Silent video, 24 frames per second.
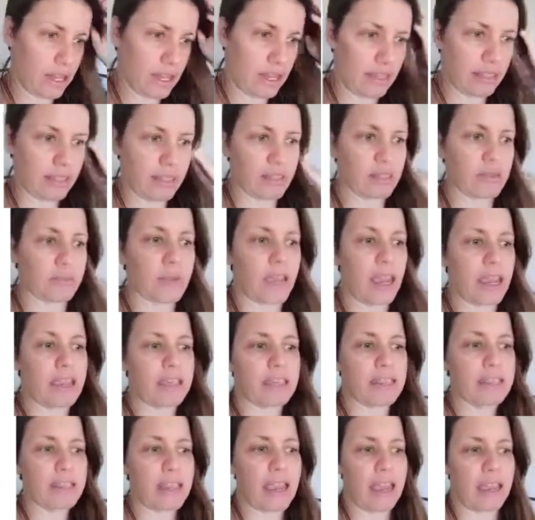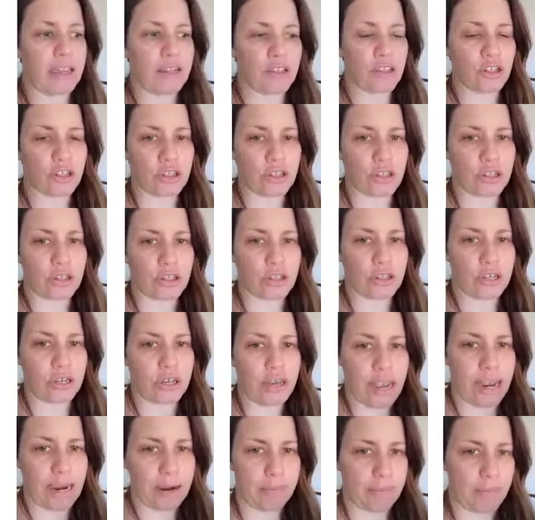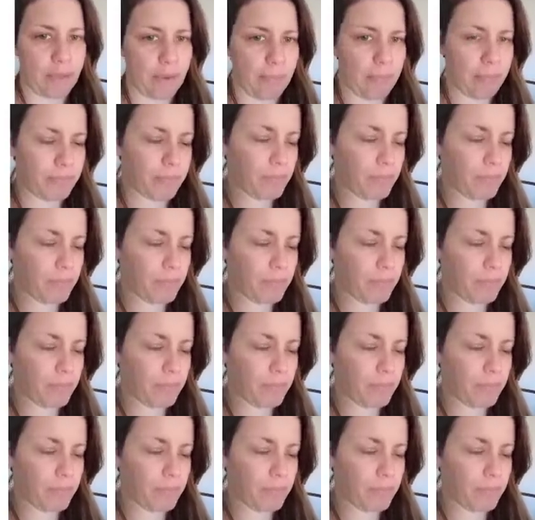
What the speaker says: in the space and just name them.